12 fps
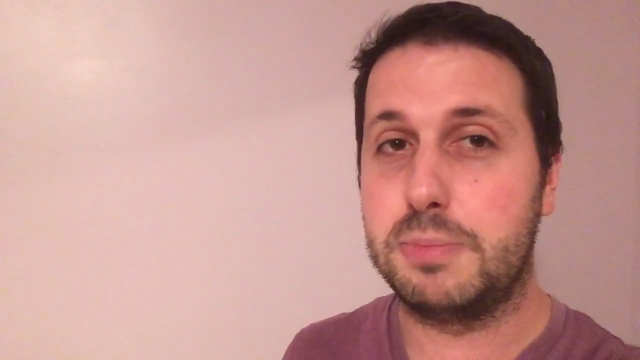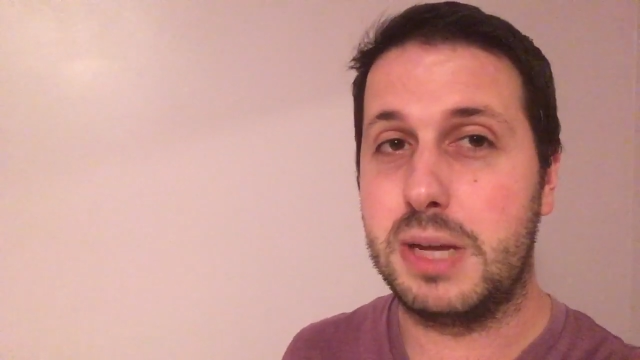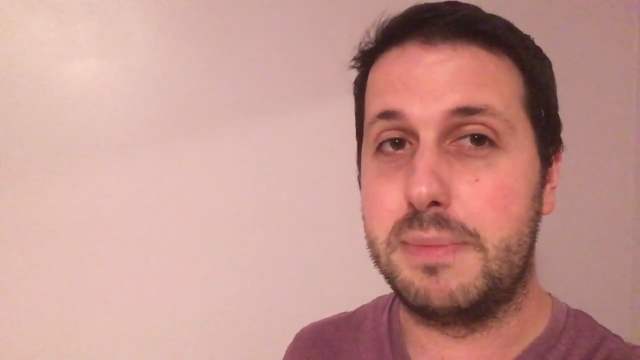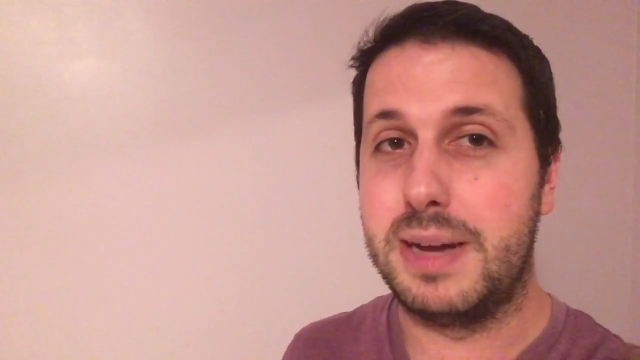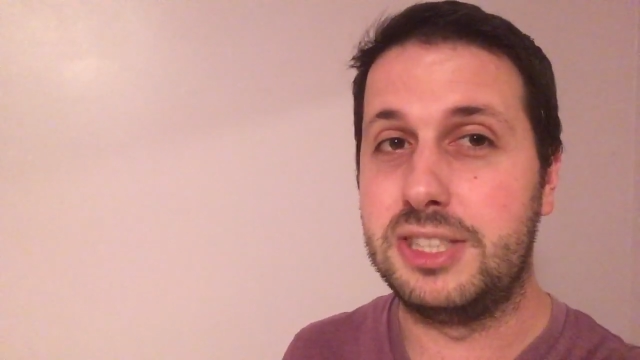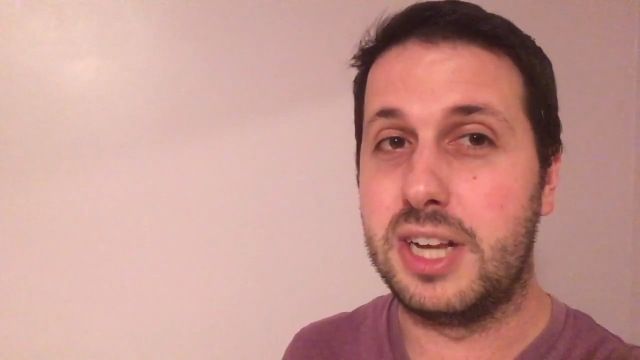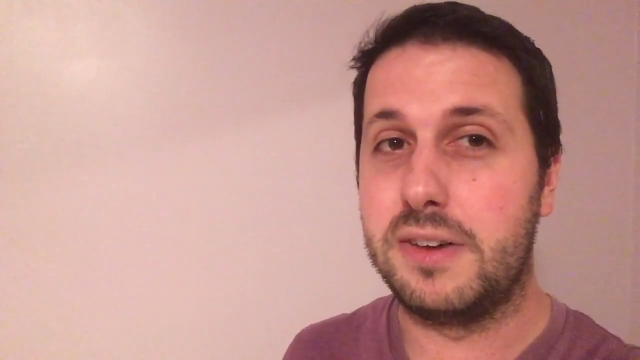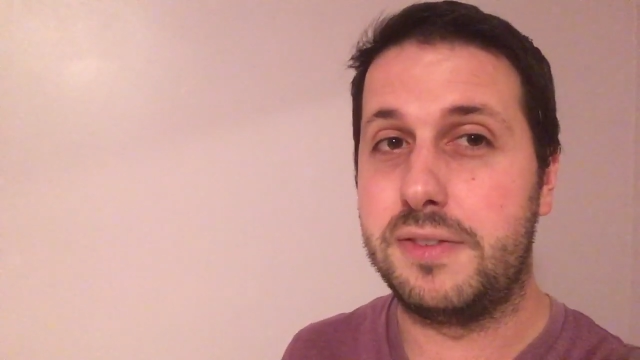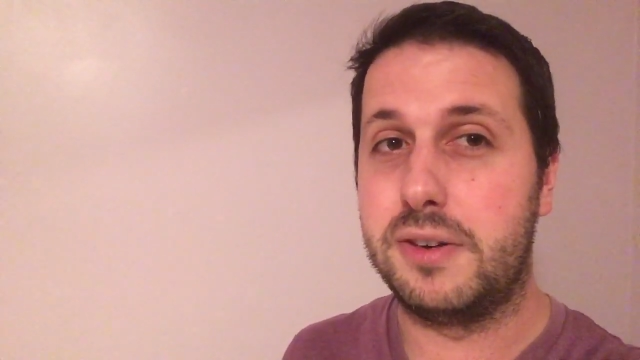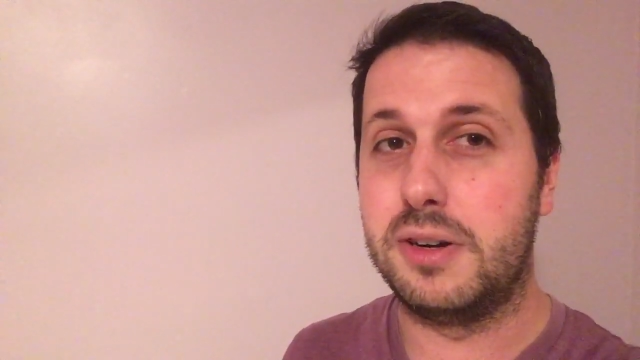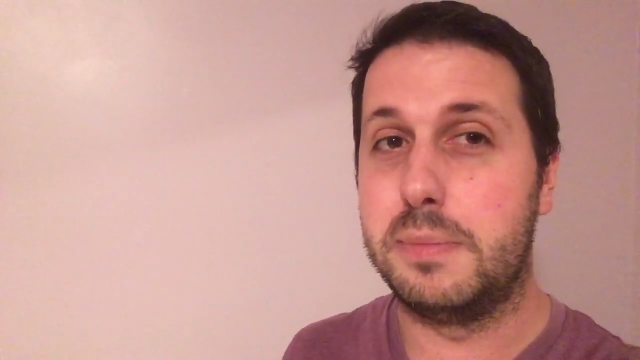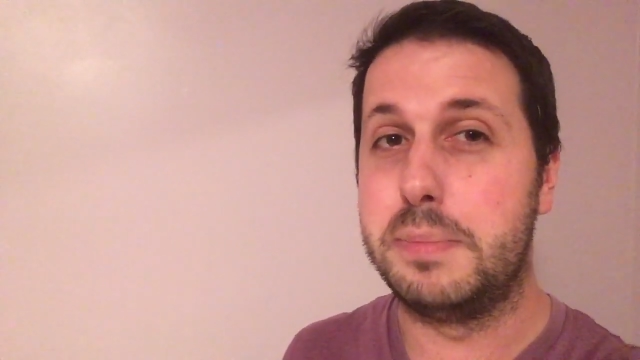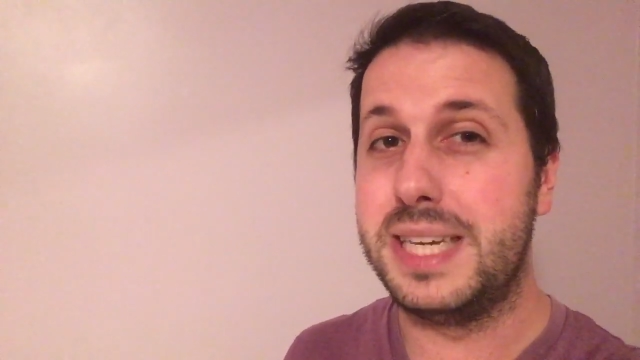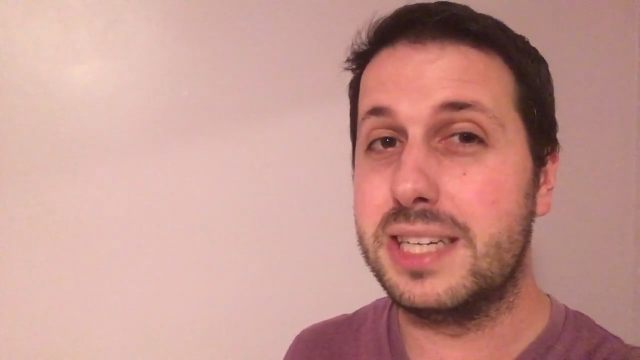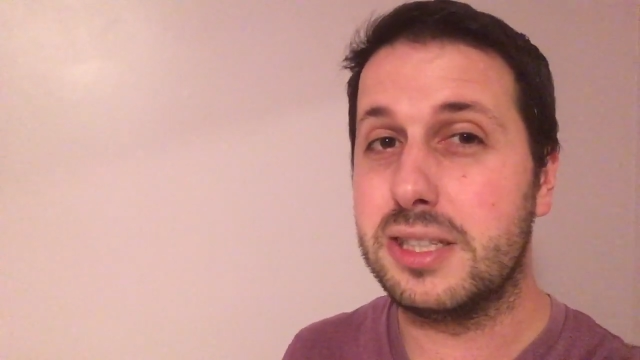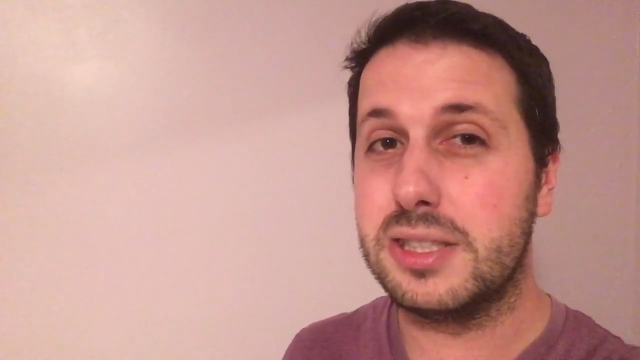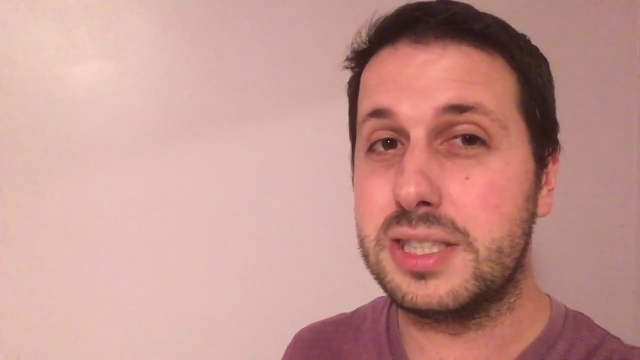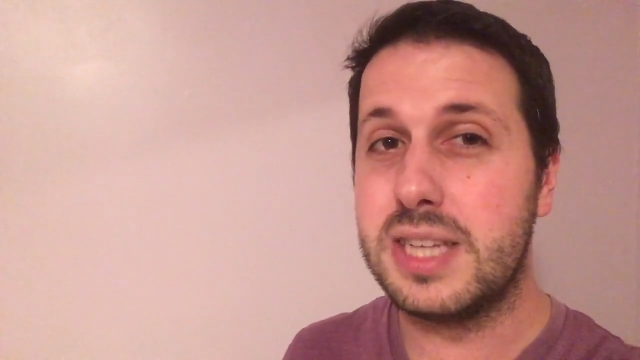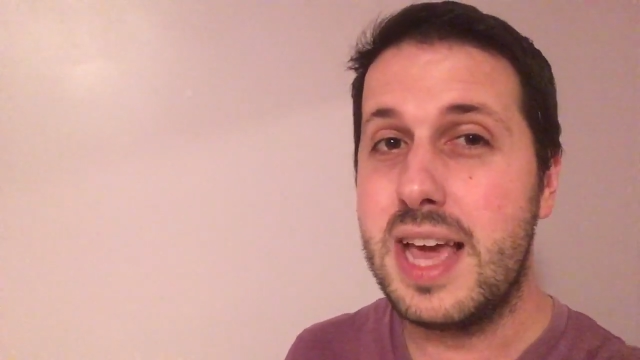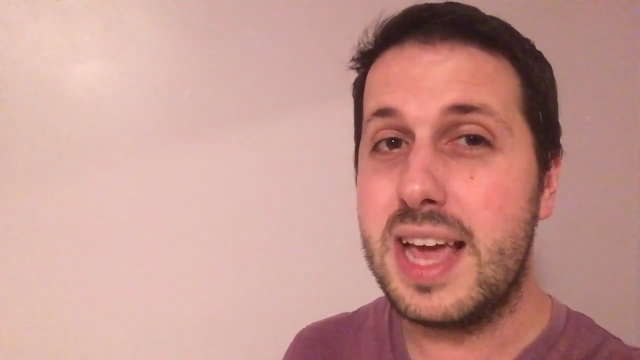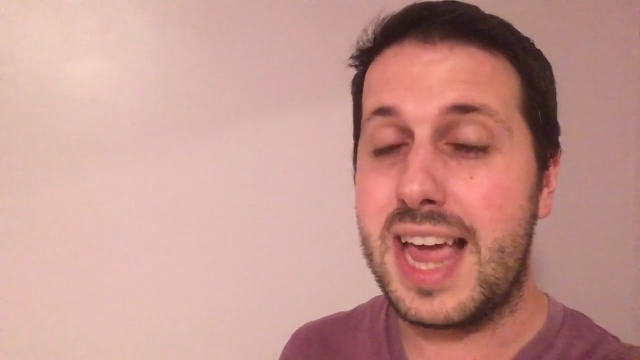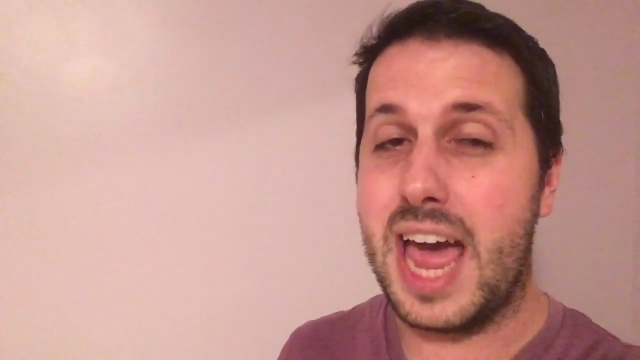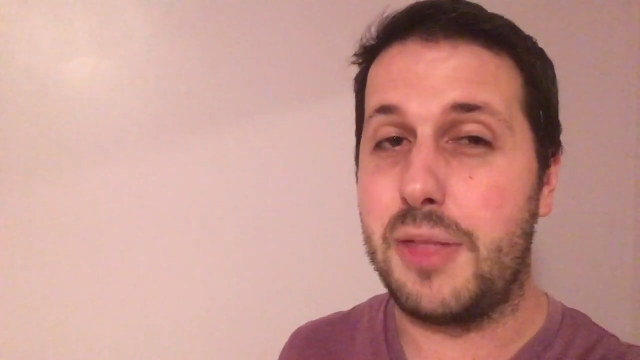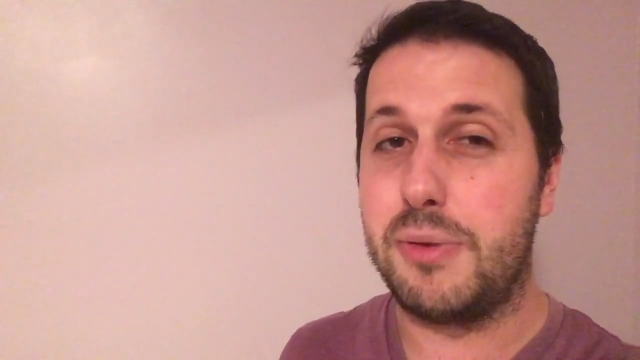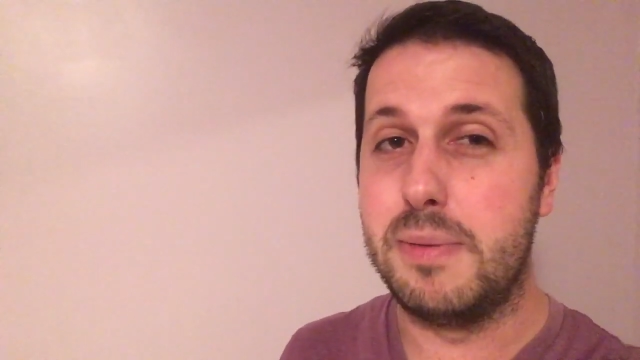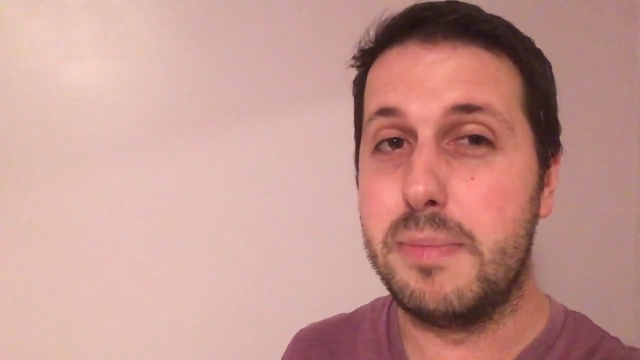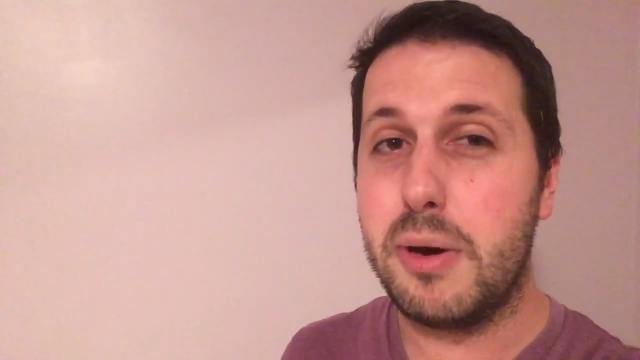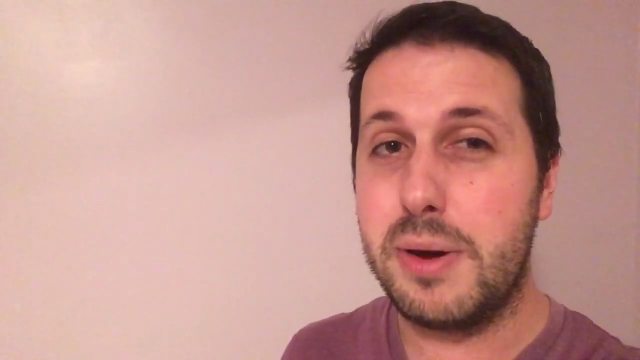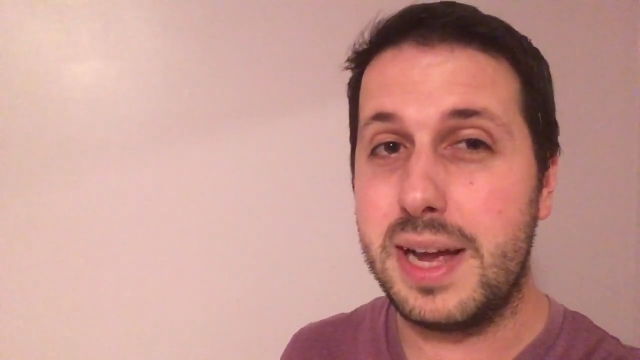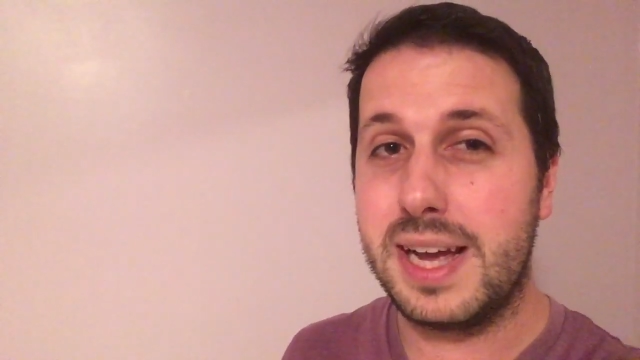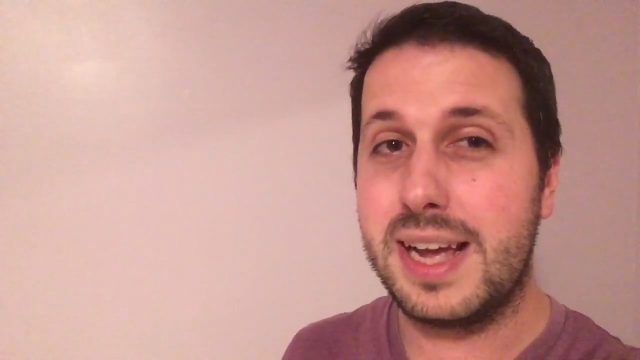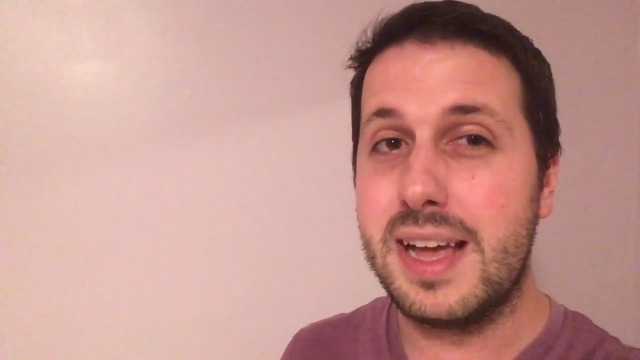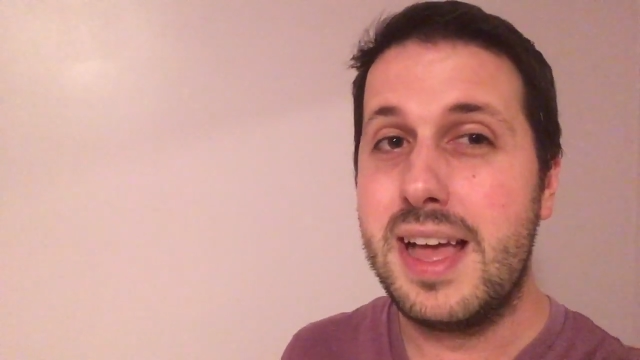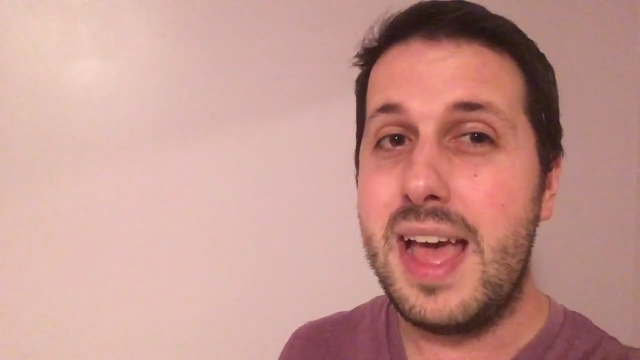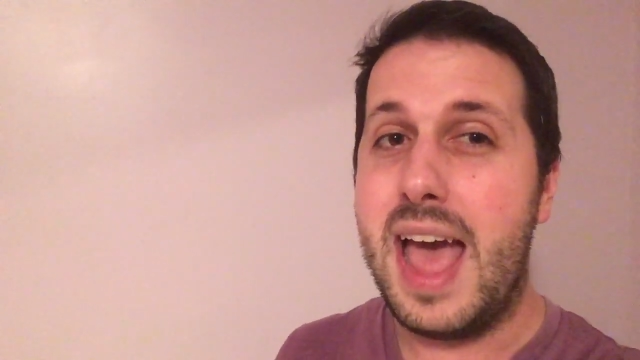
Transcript: played by Jennifer Beals, Catherine Monaghan,